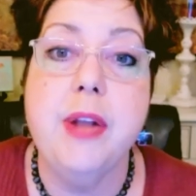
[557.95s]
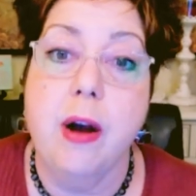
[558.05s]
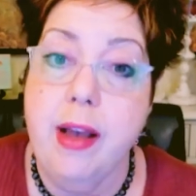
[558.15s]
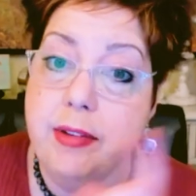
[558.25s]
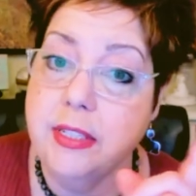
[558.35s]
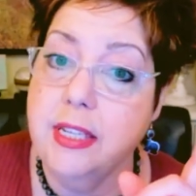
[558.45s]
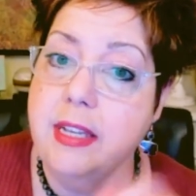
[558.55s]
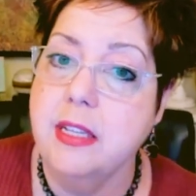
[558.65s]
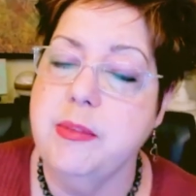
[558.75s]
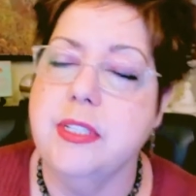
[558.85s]
Now, having said
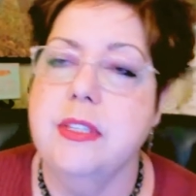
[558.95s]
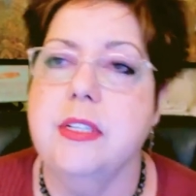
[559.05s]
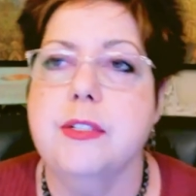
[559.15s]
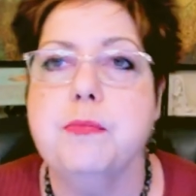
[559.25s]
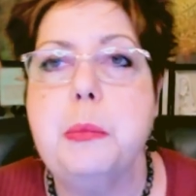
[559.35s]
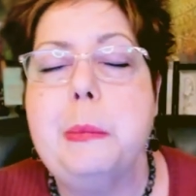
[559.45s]
that, let me say this.